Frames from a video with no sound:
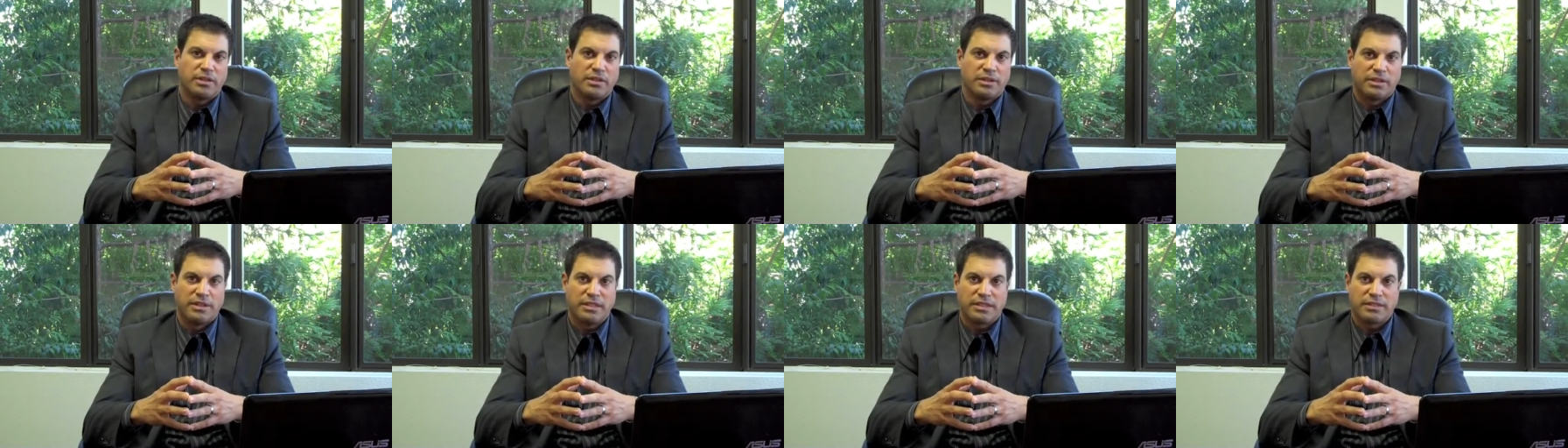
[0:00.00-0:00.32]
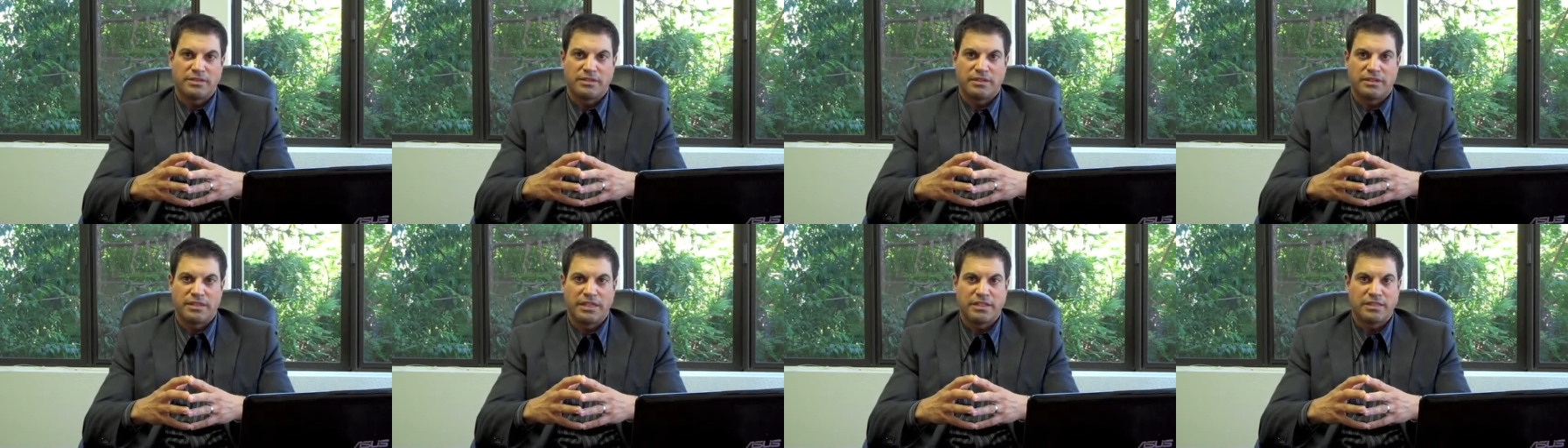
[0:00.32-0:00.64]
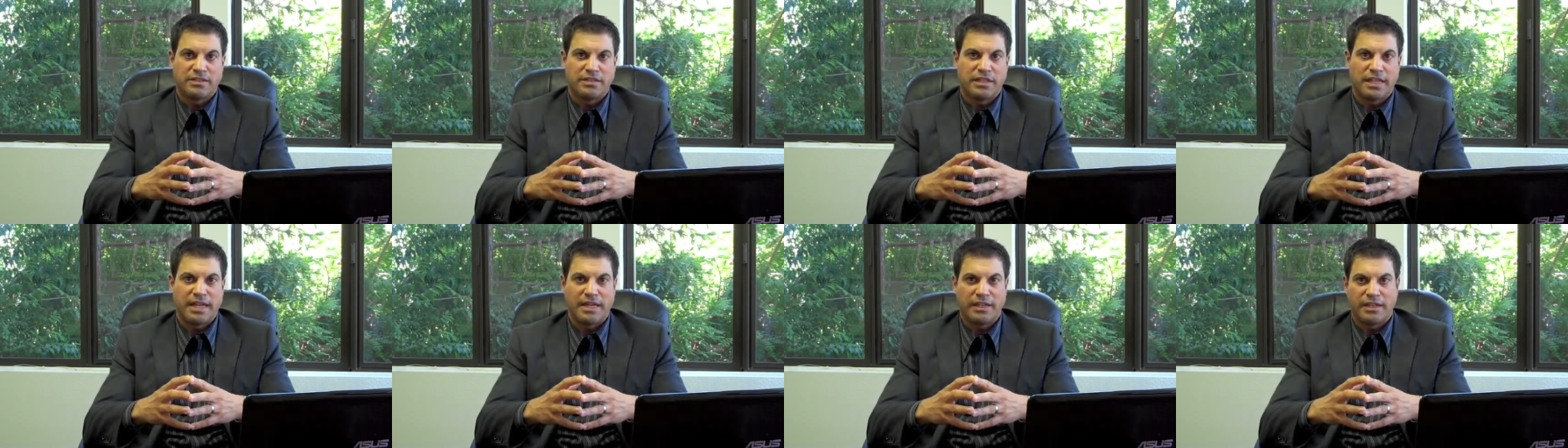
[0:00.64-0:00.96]
and
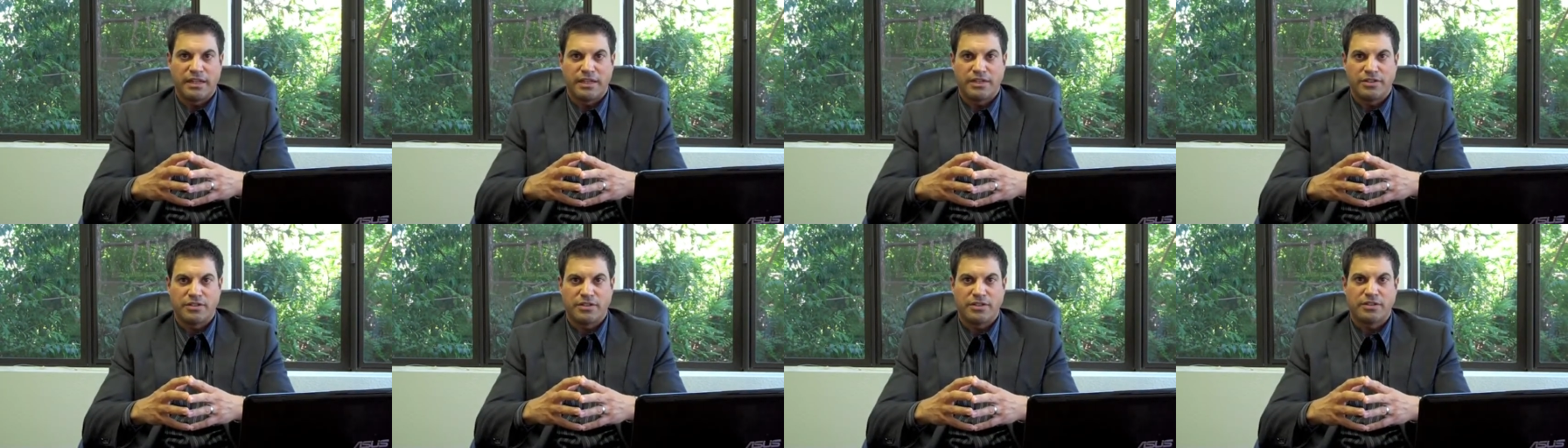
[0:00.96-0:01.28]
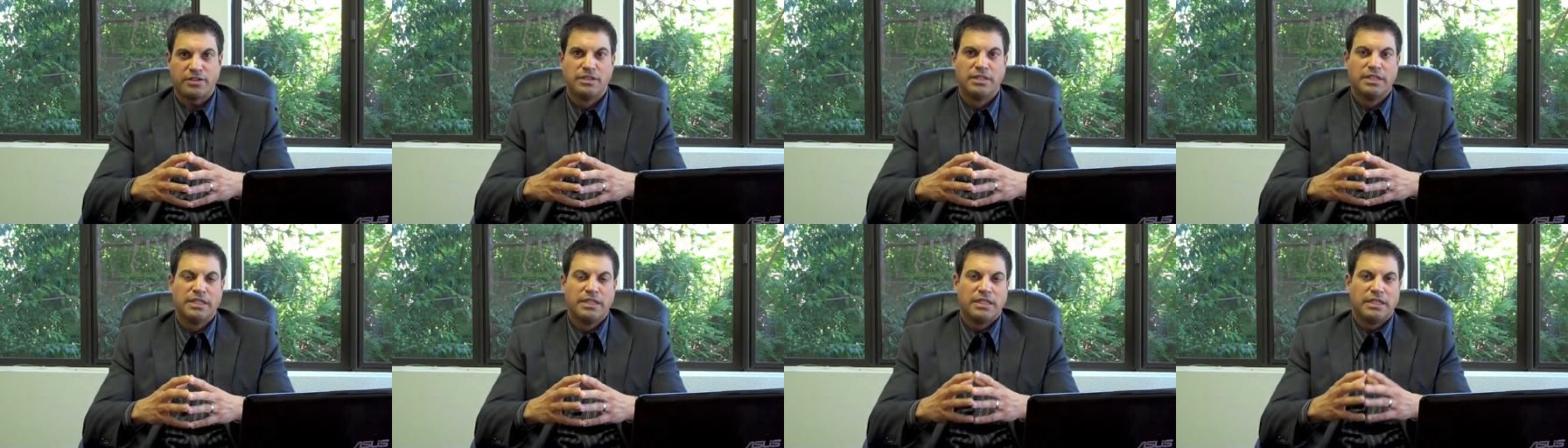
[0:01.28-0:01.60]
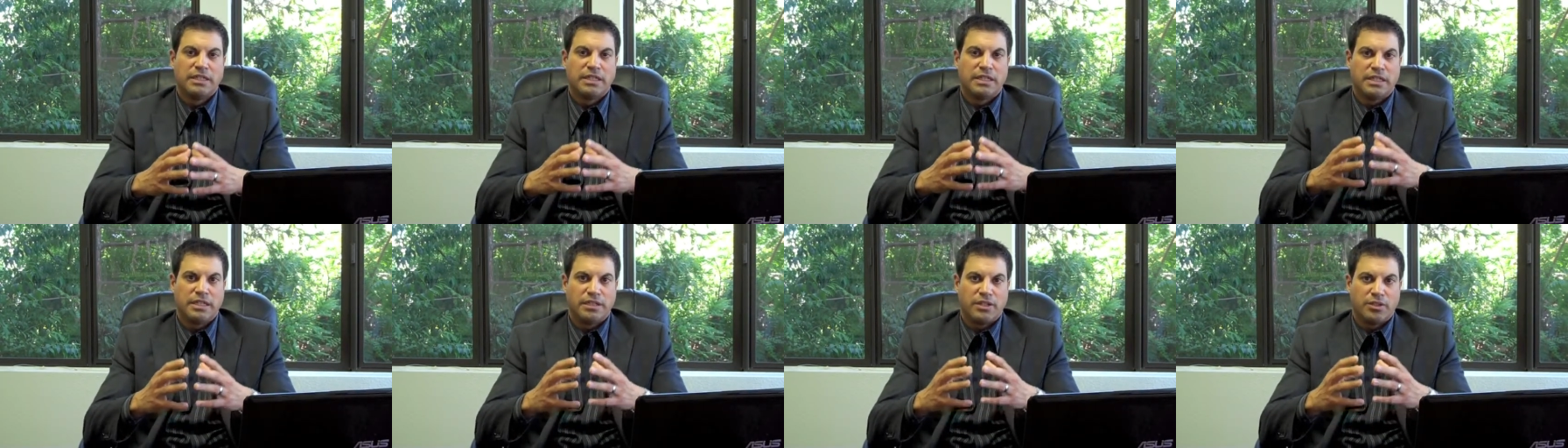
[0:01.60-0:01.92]
things of that nature.
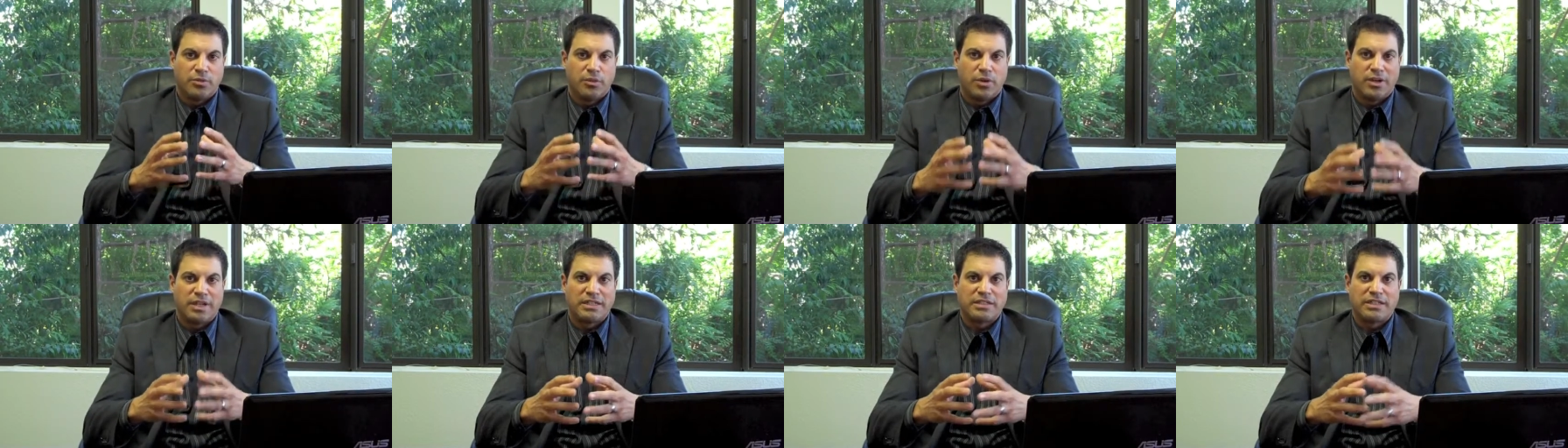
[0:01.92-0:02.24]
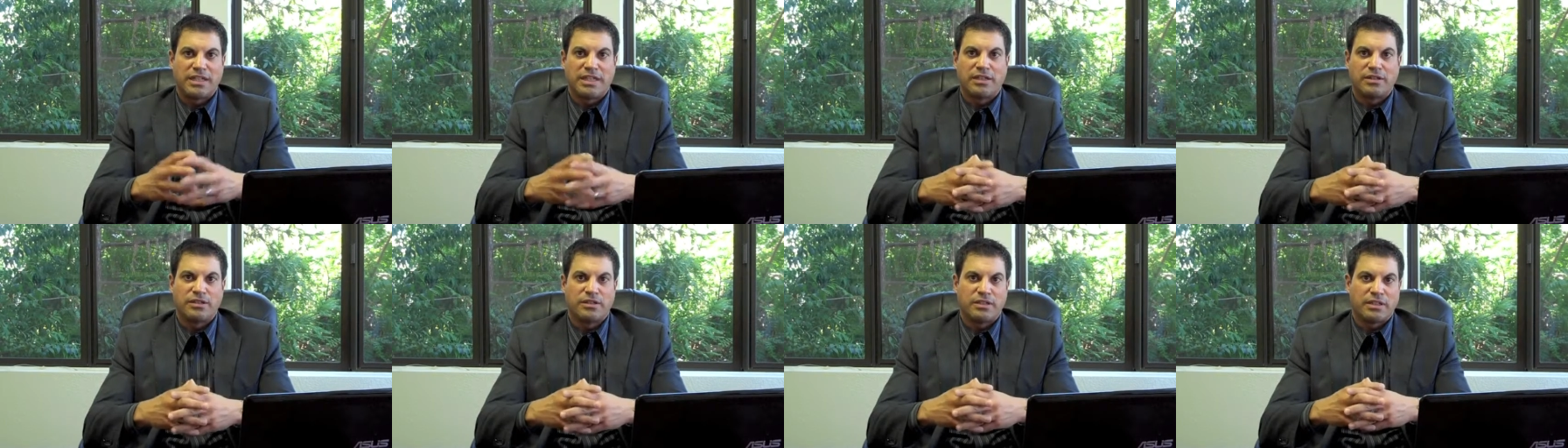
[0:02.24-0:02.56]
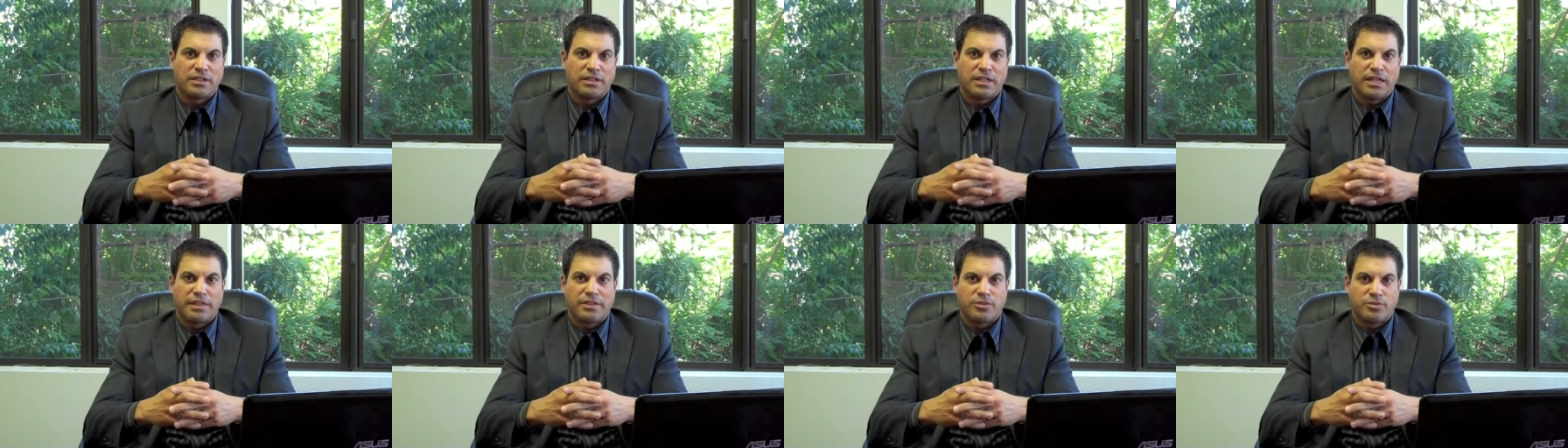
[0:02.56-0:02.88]
You want to take a look
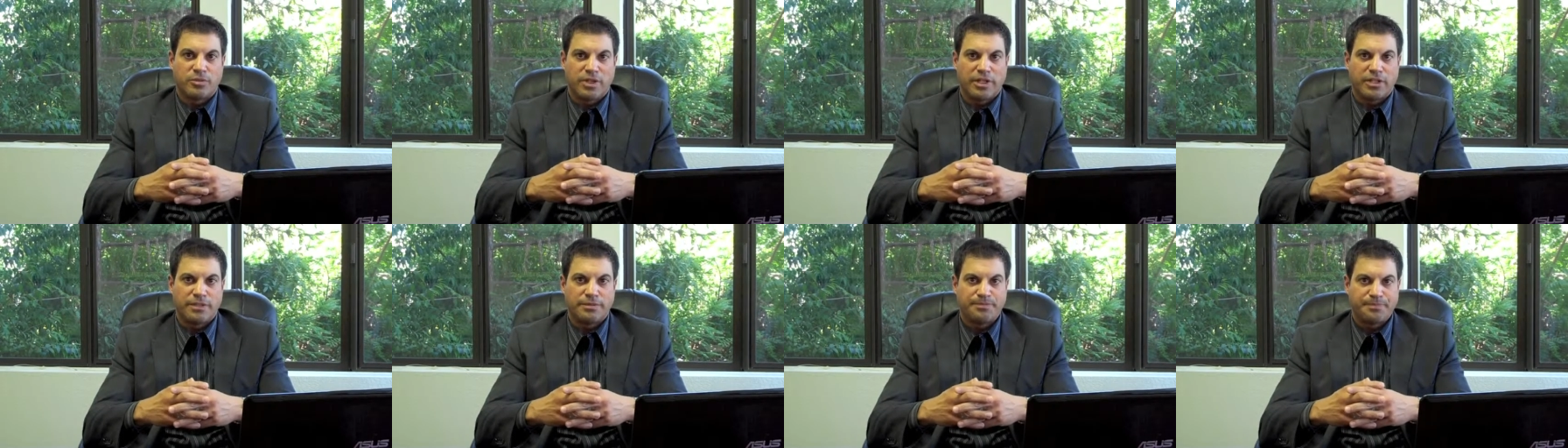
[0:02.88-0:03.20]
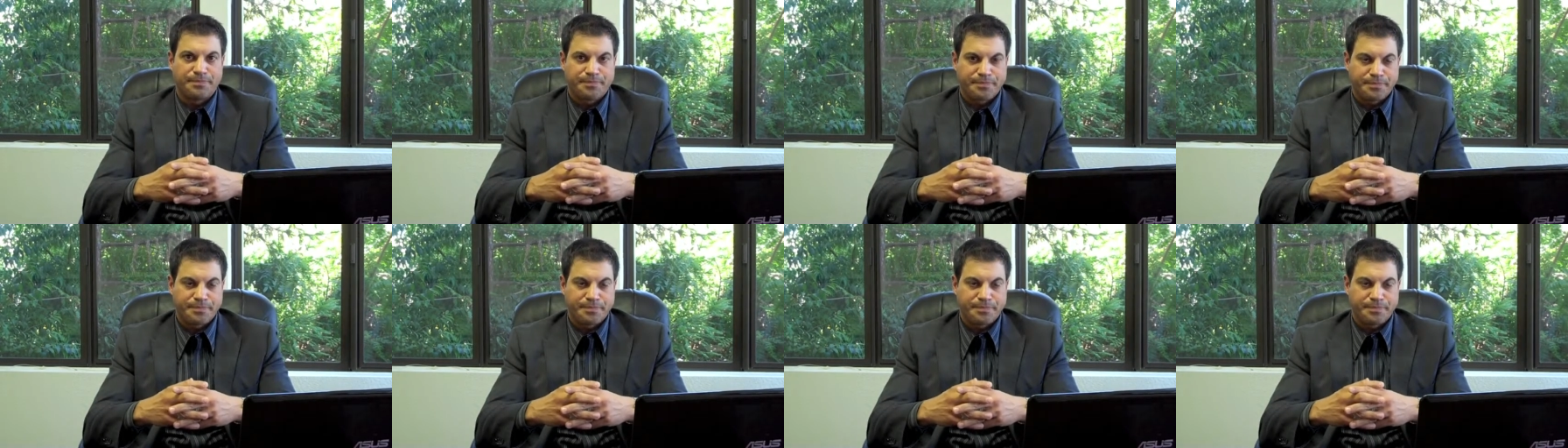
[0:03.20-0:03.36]
at that as well.